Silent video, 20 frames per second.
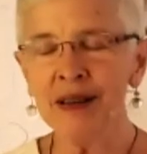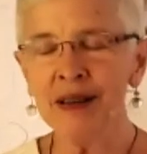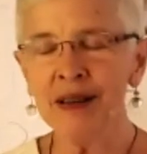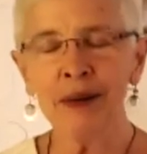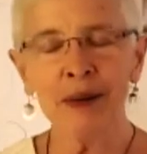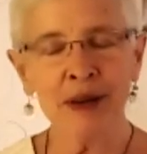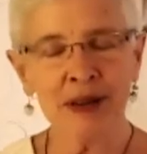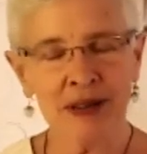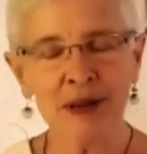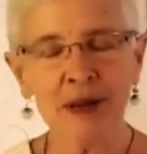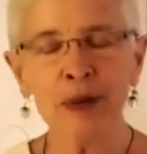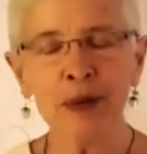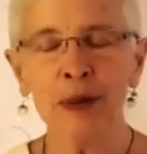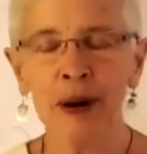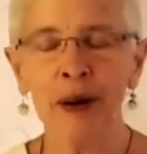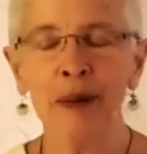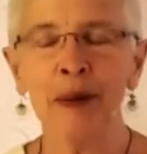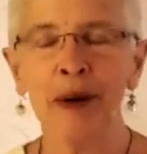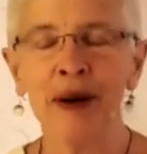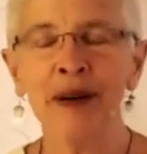which is
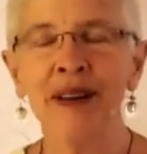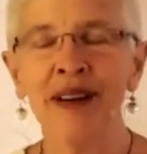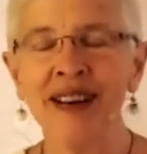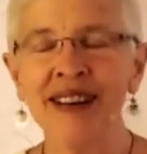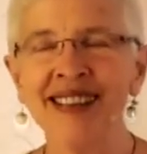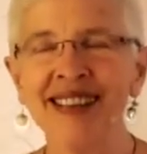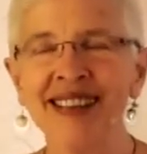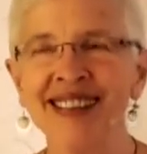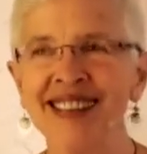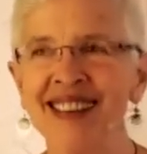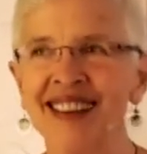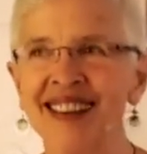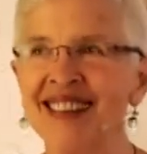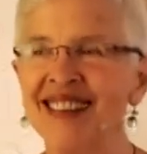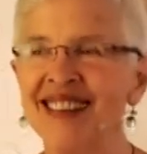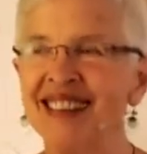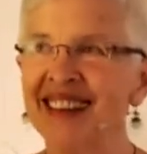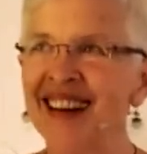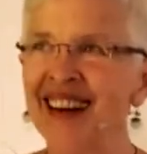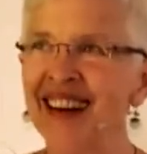where we're going to start
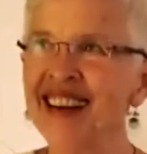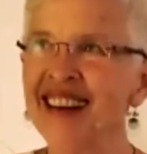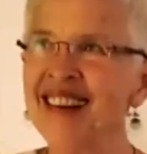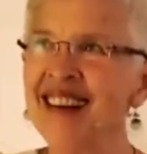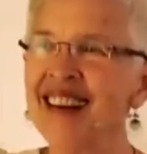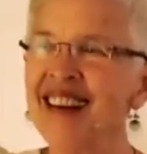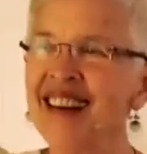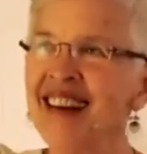tonight,